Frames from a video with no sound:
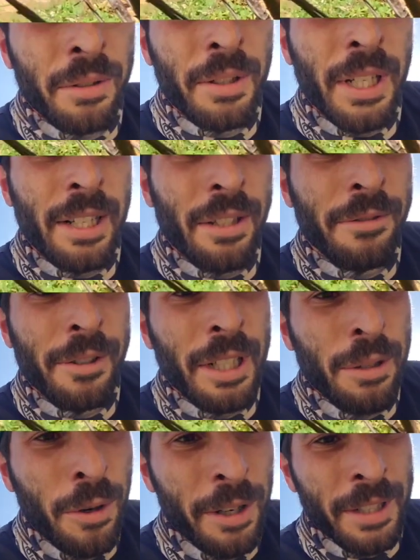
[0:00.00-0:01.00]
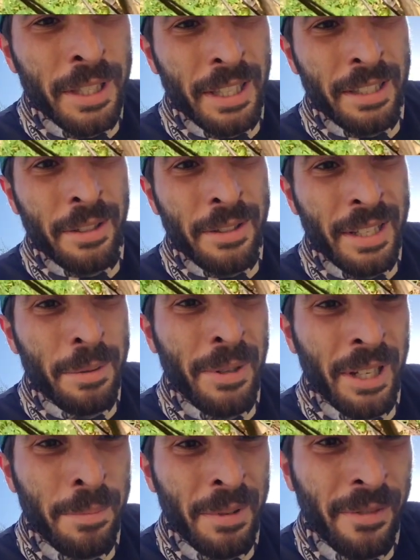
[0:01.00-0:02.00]
you guys are really watching this, because this bit
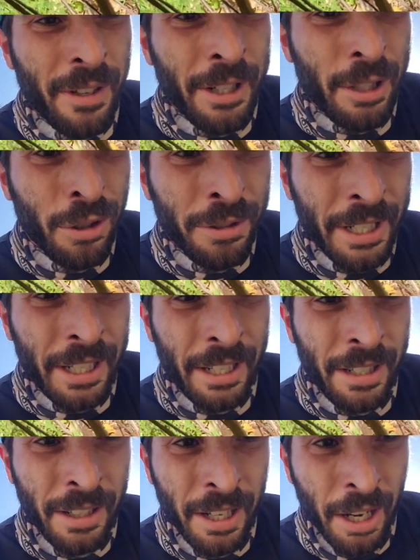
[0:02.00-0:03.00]
can be very tricky.